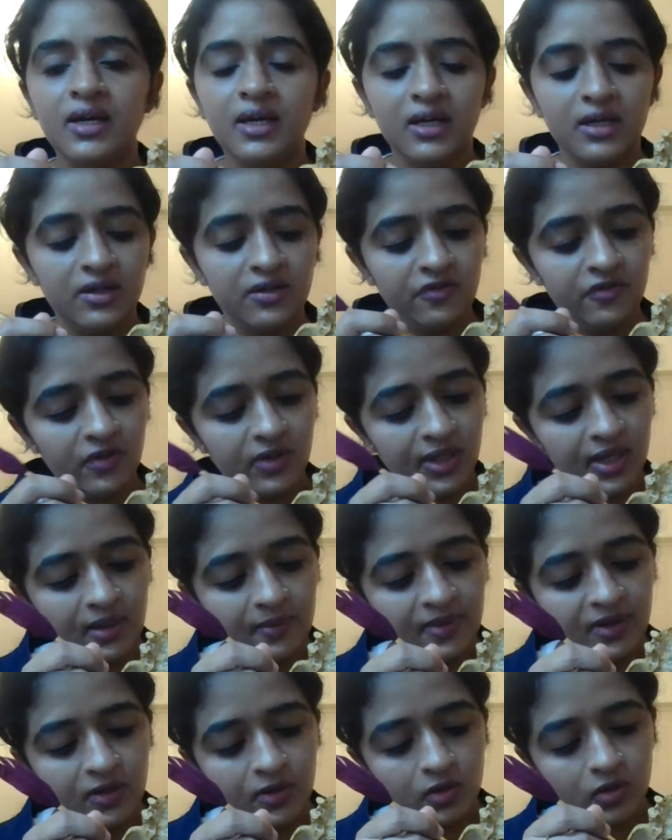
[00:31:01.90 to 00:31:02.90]

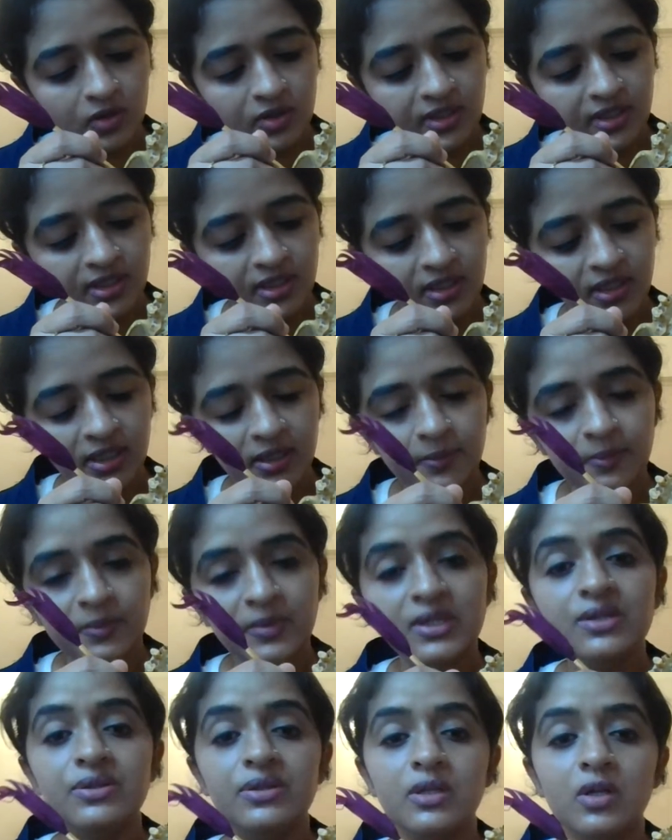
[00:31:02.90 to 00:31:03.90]
Foramen
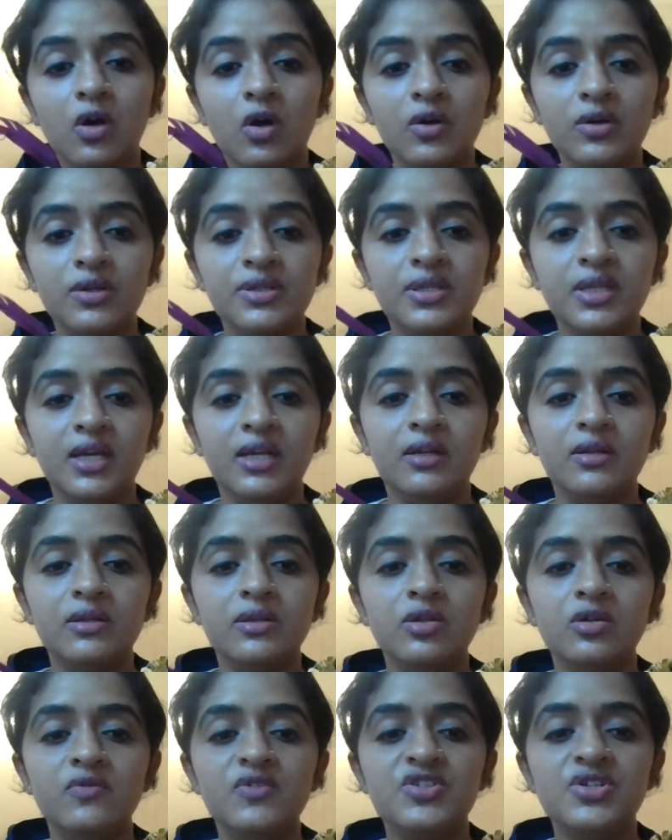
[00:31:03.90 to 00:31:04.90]
rotundum is not seen.
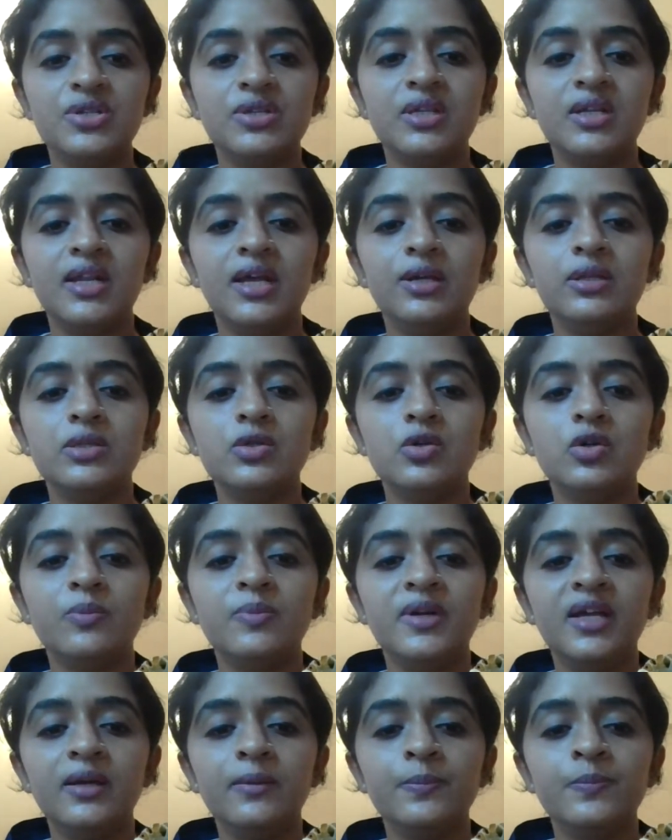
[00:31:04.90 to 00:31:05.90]
So which is the next
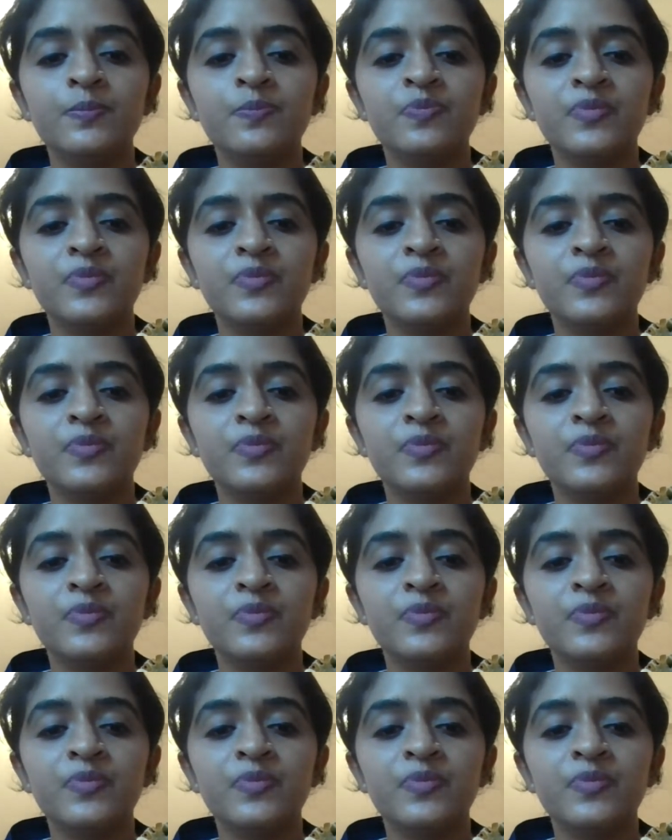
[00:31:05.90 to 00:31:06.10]
opening?